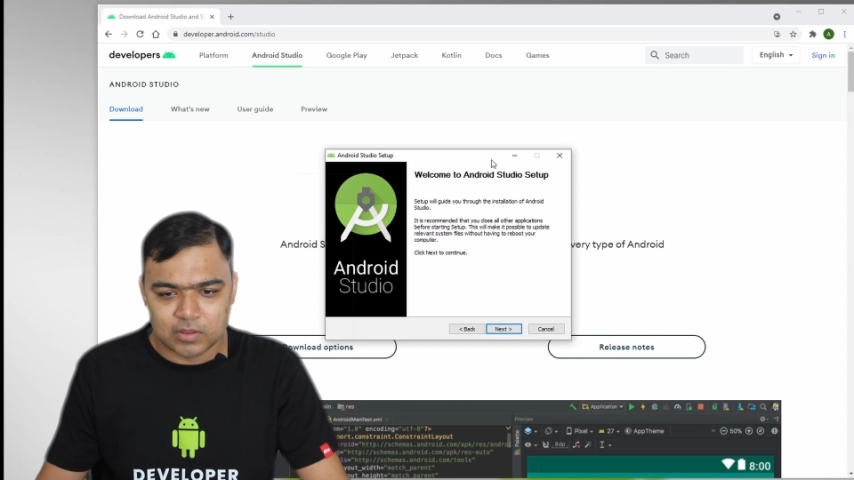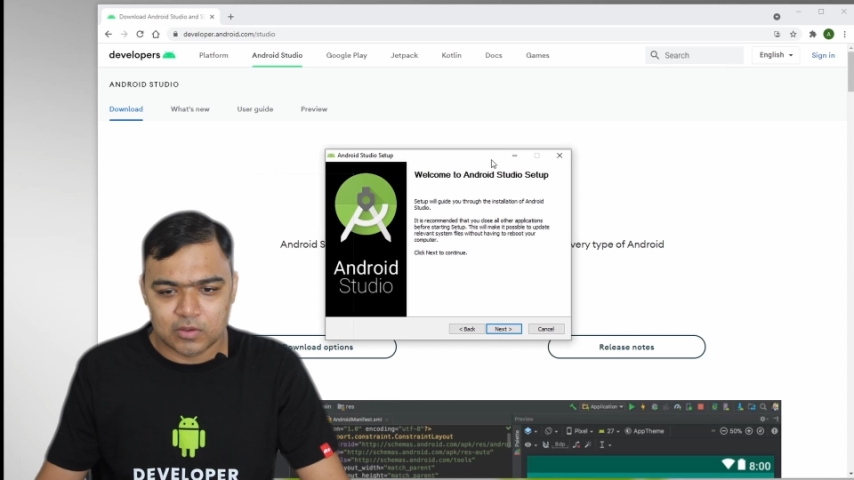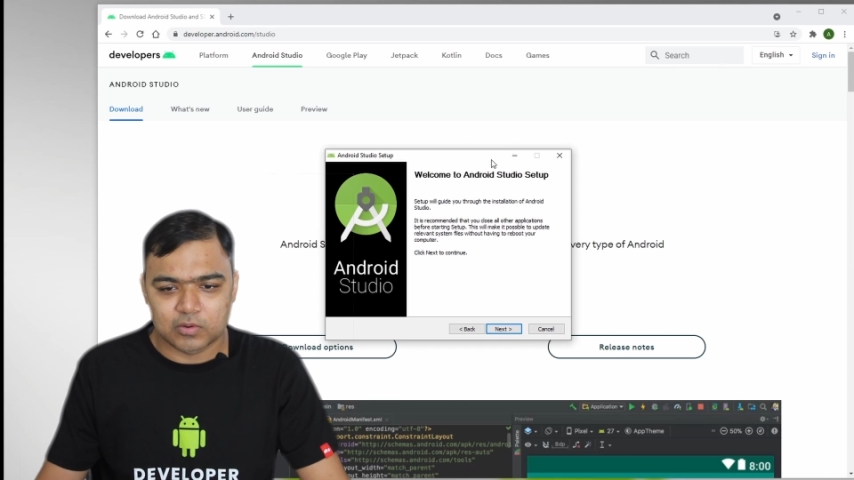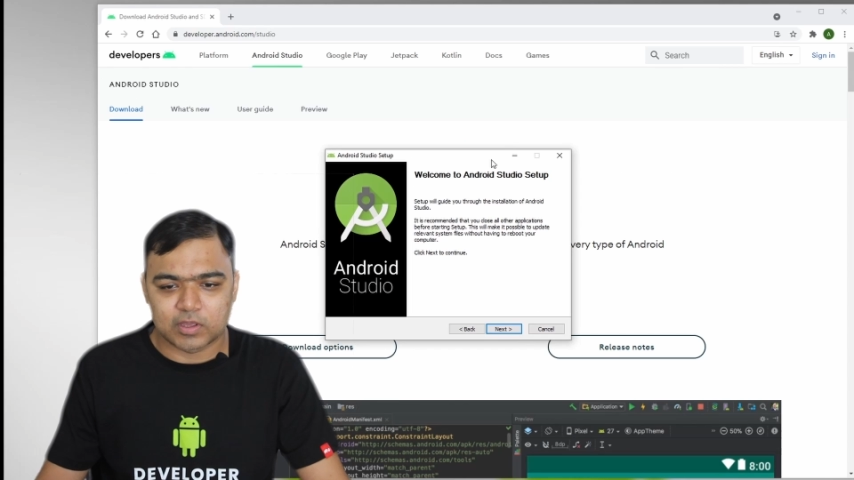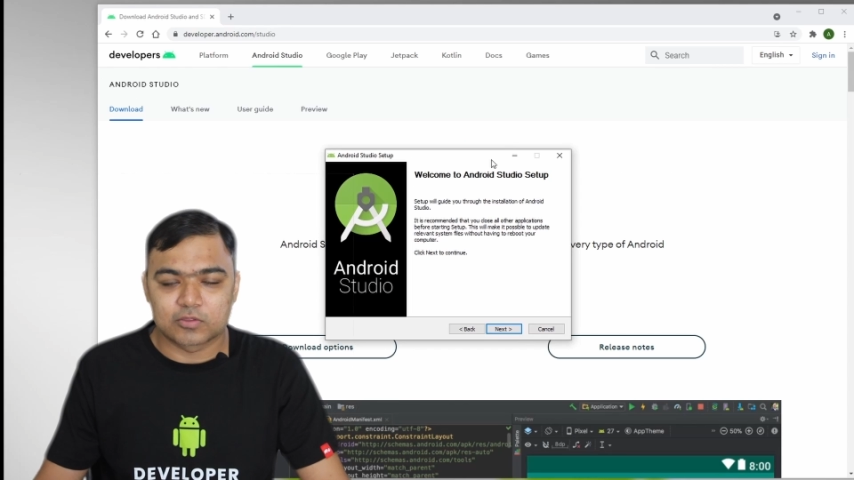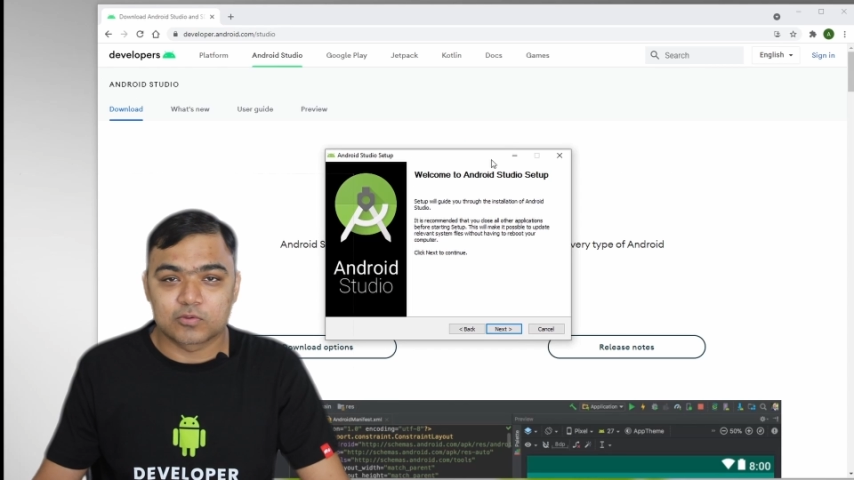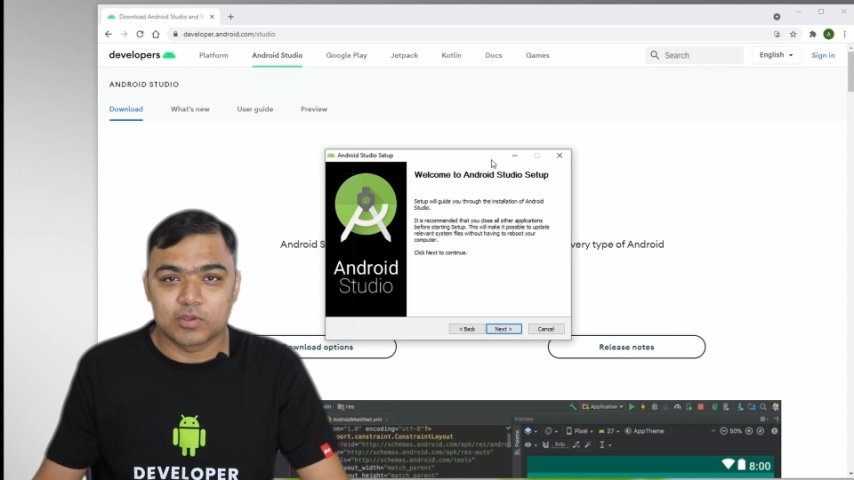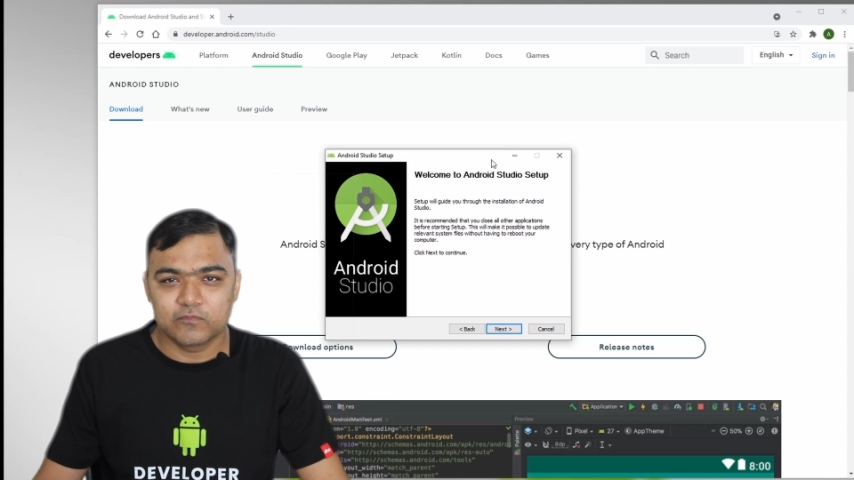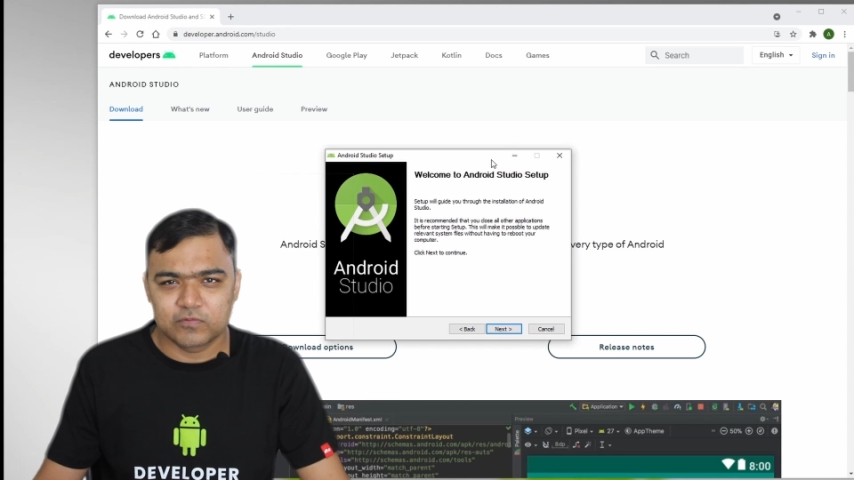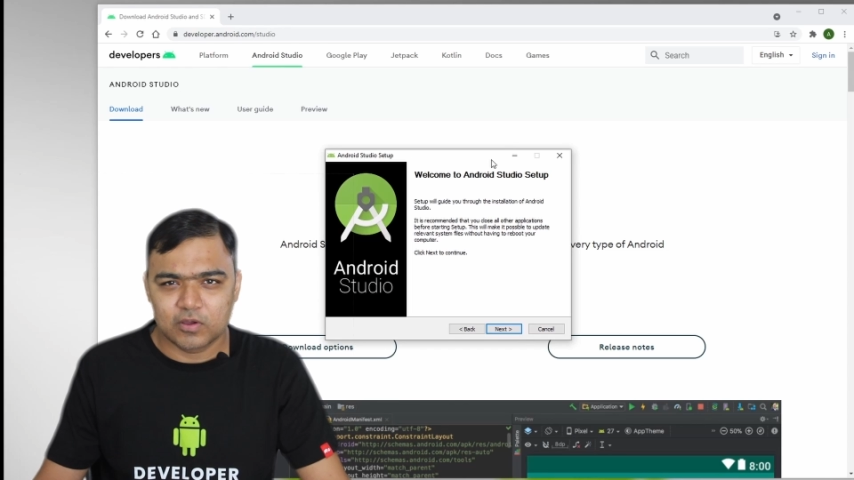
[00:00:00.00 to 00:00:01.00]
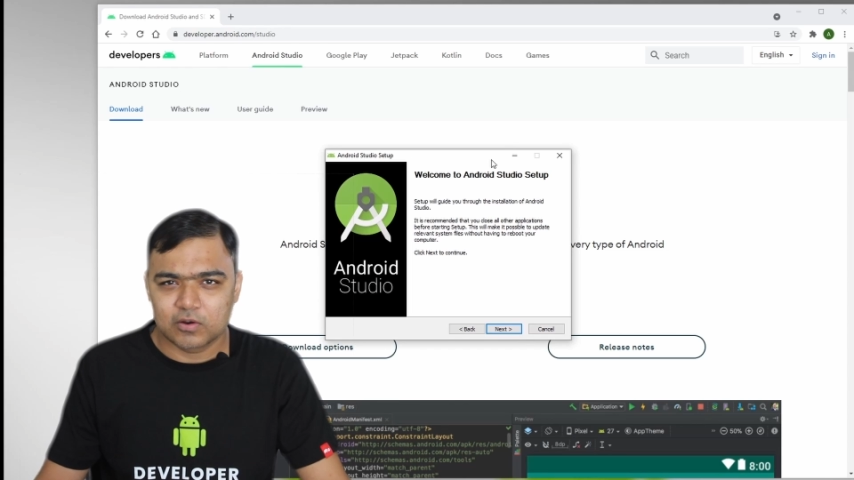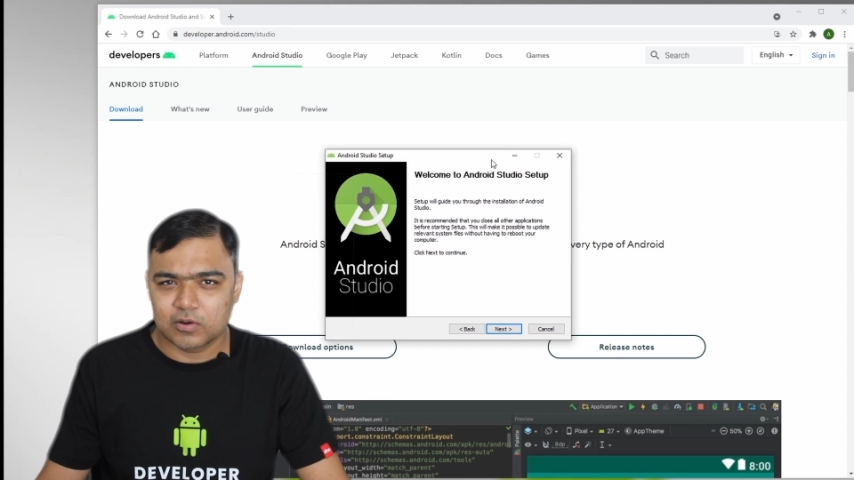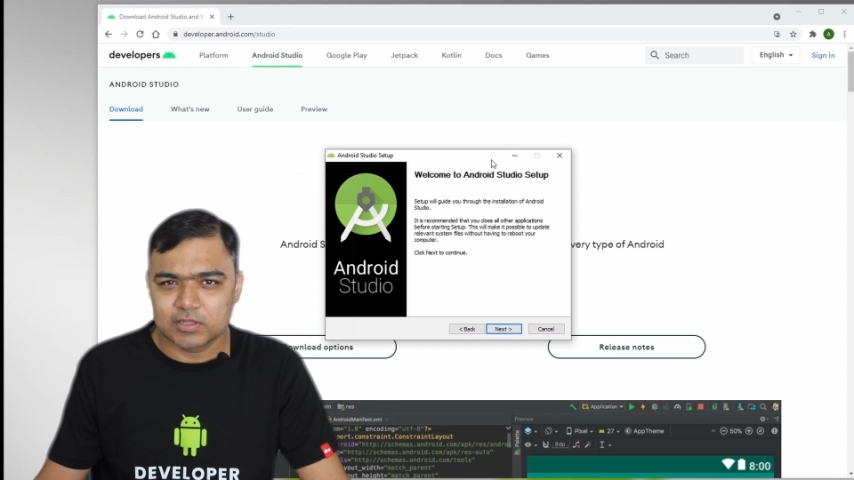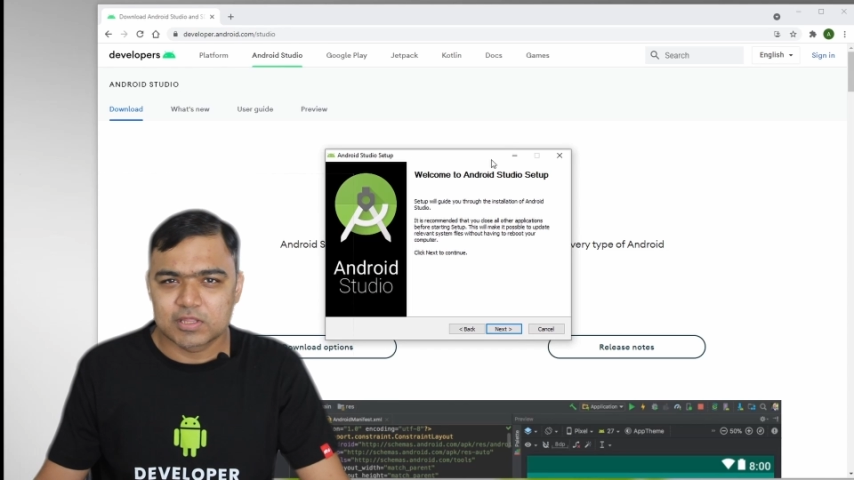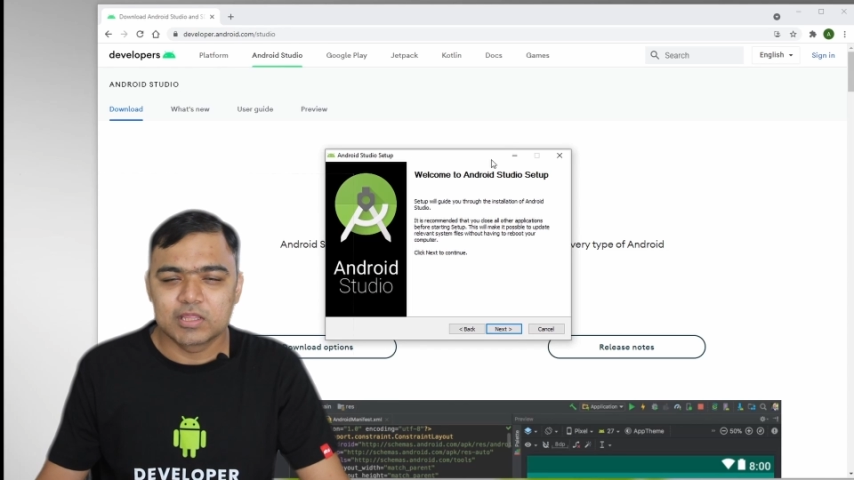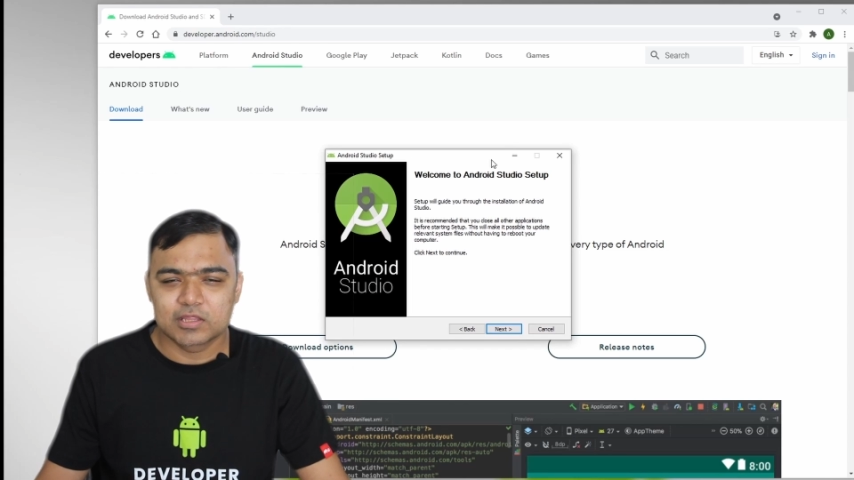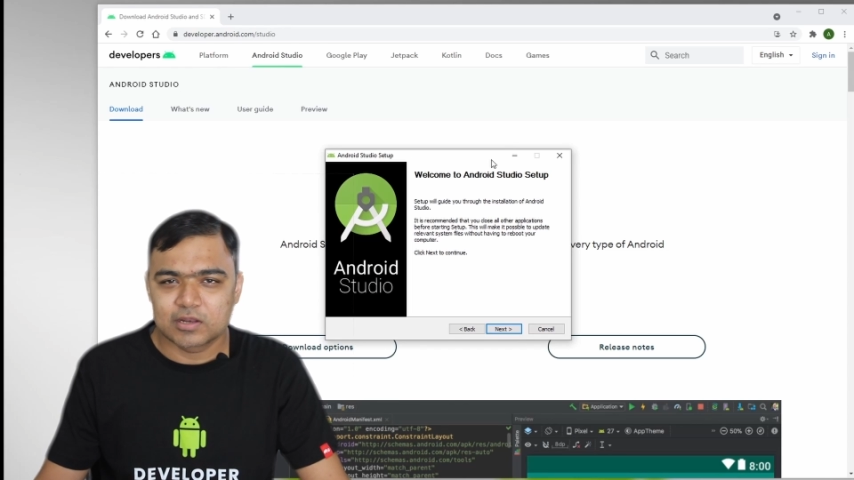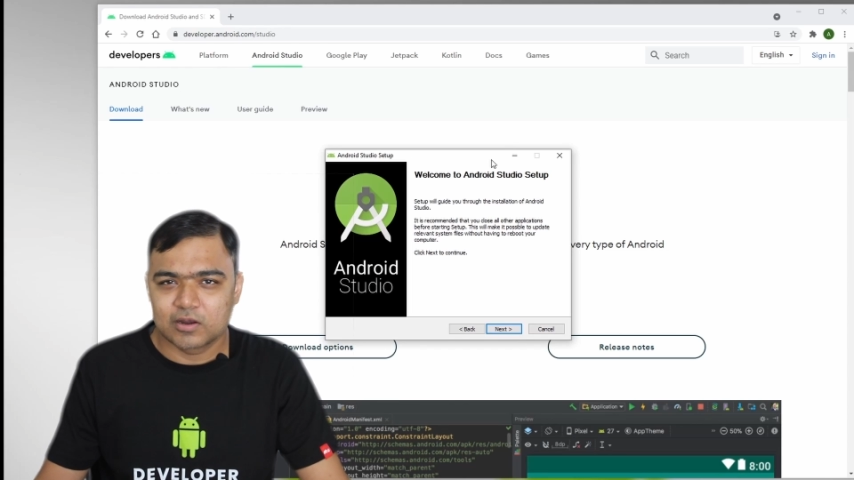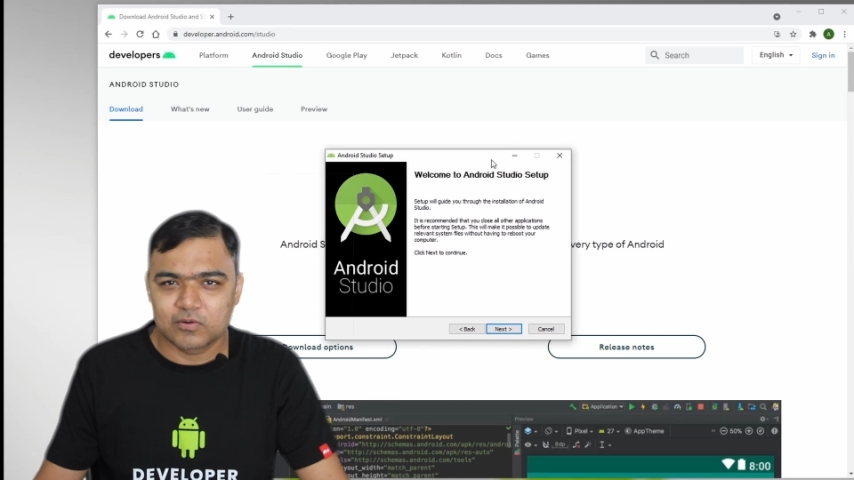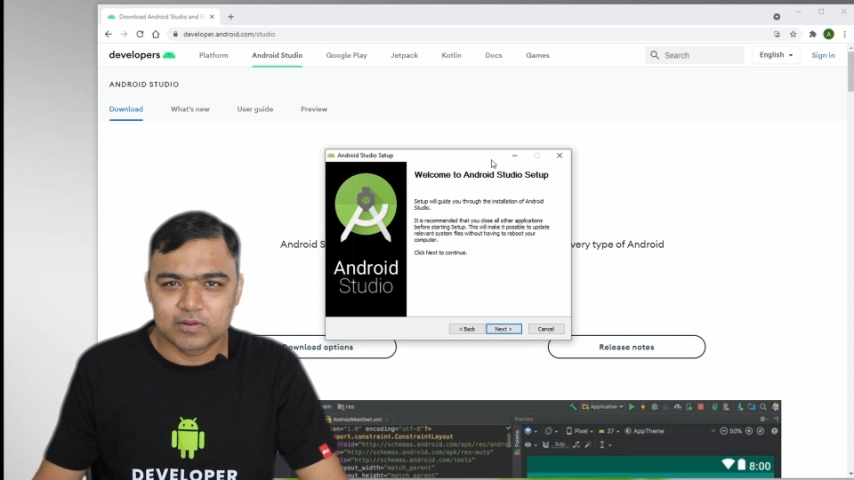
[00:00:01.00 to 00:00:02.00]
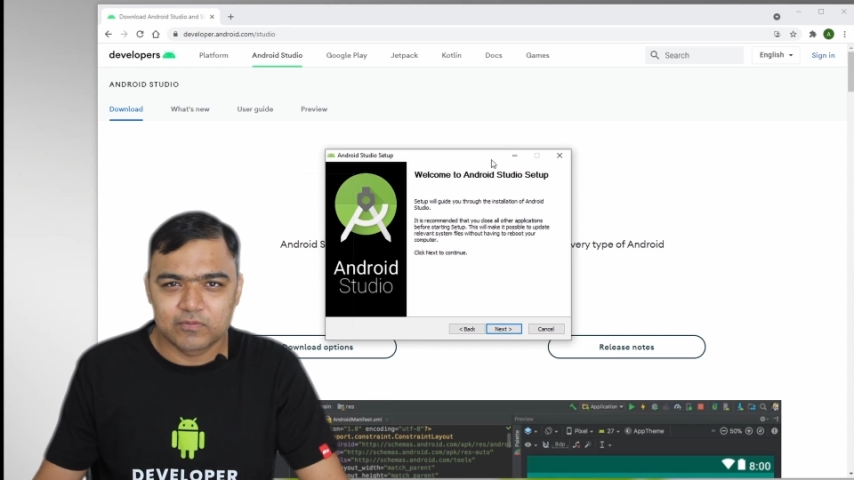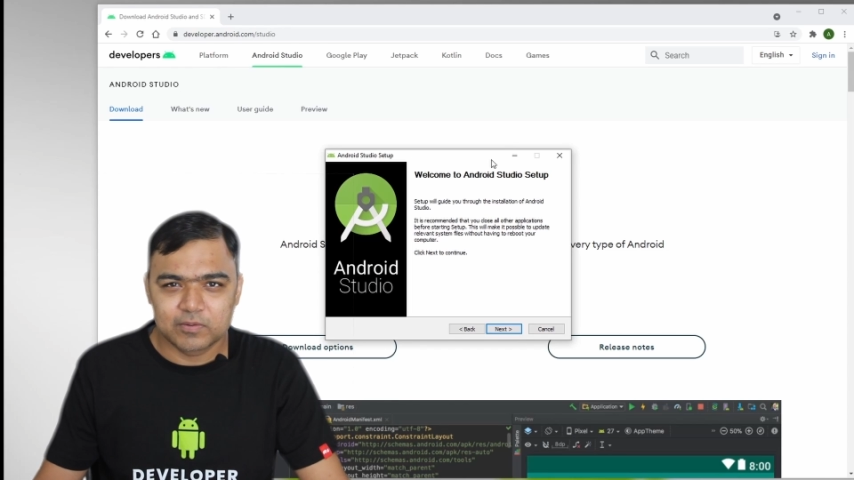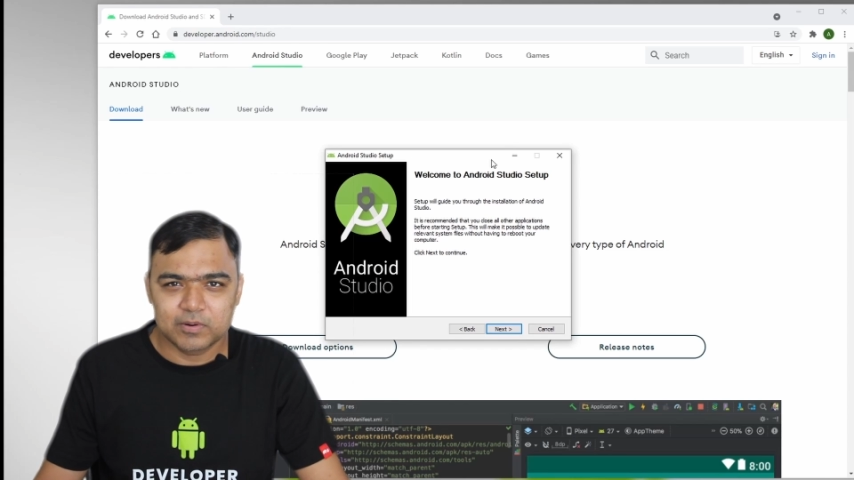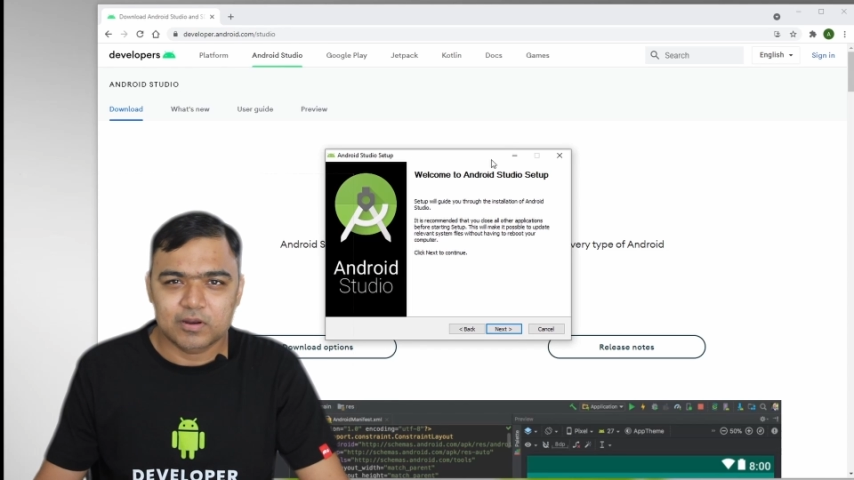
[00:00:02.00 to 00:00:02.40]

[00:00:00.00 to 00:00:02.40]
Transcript: Okay, so if you are not a seasoned Android developer,